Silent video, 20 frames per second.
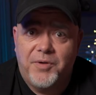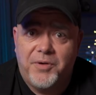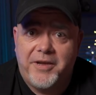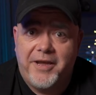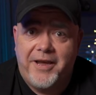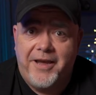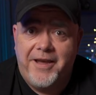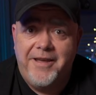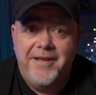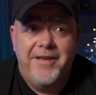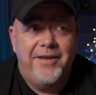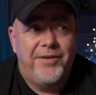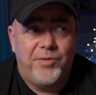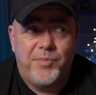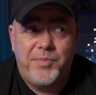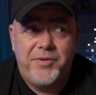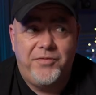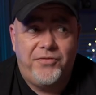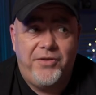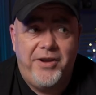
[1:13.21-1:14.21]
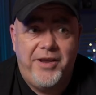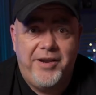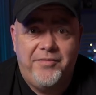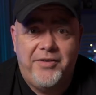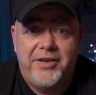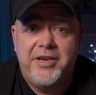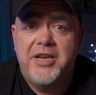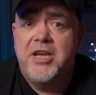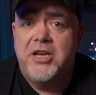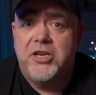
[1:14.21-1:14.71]
okay? Don't be afraid
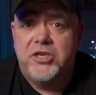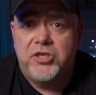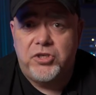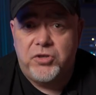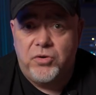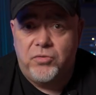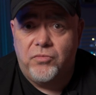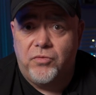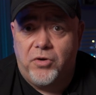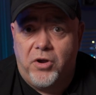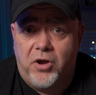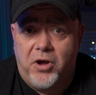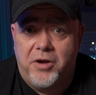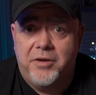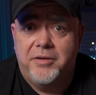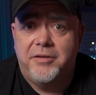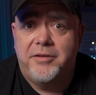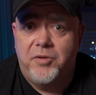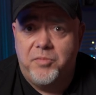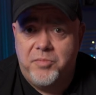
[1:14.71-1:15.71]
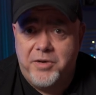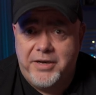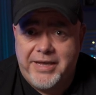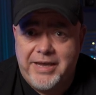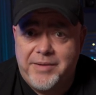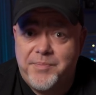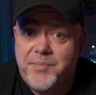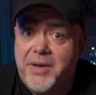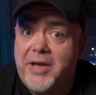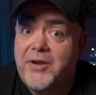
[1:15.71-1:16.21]
of it, shoot raw. You will
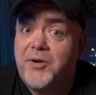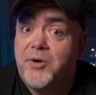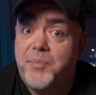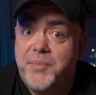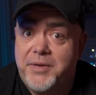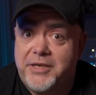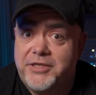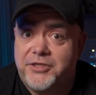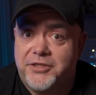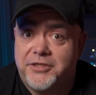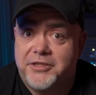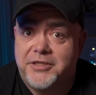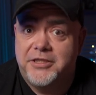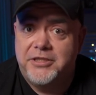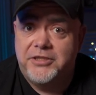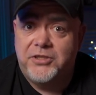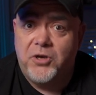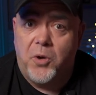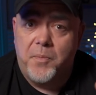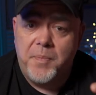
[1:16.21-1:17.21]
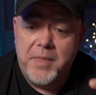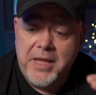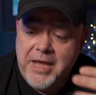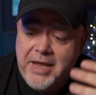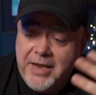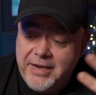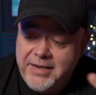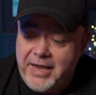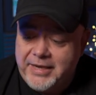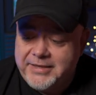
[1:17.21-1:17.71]
get better pictures. So
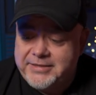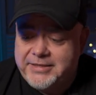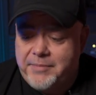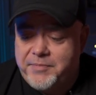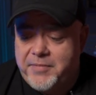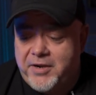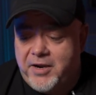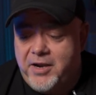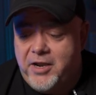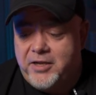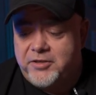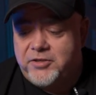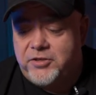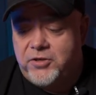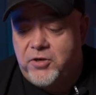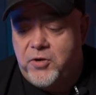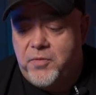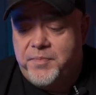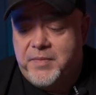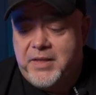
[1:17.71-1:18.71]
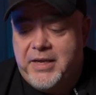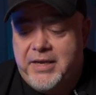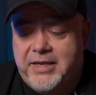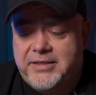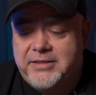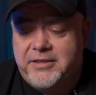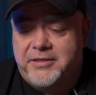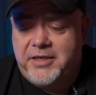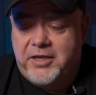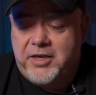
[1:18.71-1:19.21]
next step that I like to do
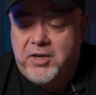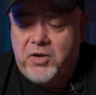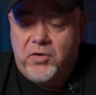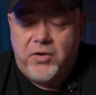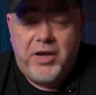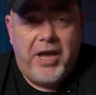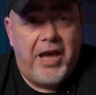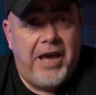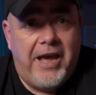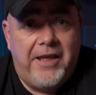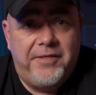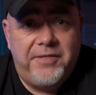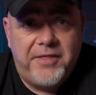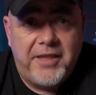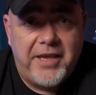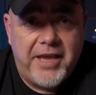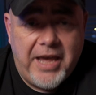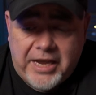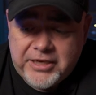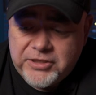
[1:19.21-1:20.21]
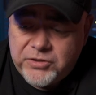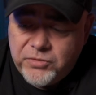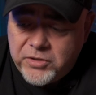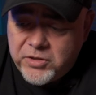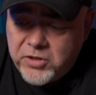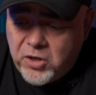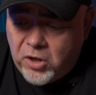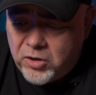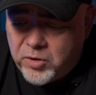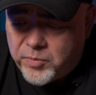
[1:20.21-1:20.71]
is I take a look at the
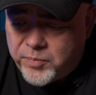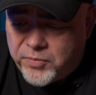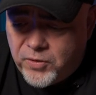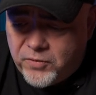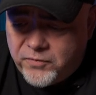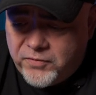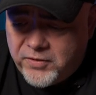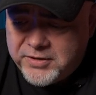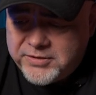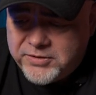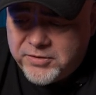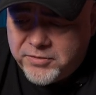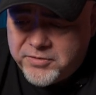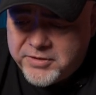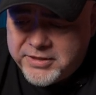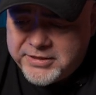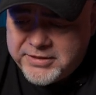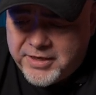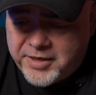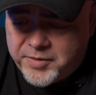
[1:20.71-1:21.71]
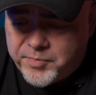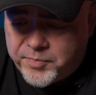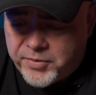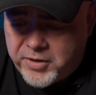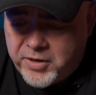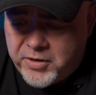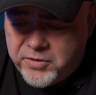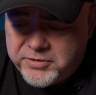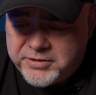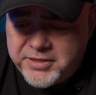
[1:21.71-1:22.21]
actual color profile. So I'm gonna select
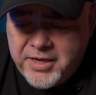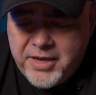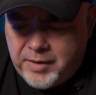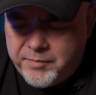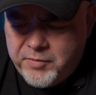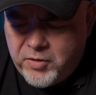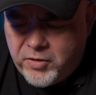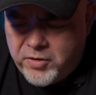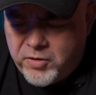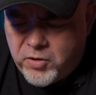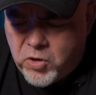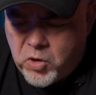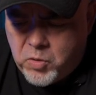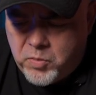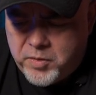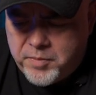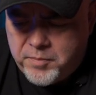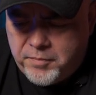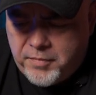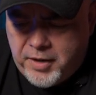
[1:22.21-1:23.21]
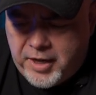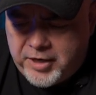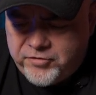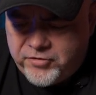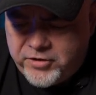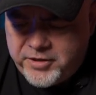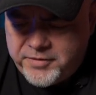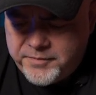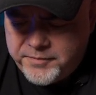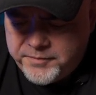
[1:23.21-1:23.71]
browse. I'm gonna go with
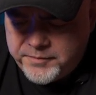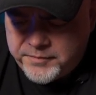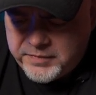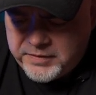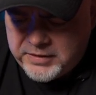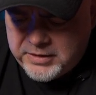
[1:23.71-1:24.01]
modern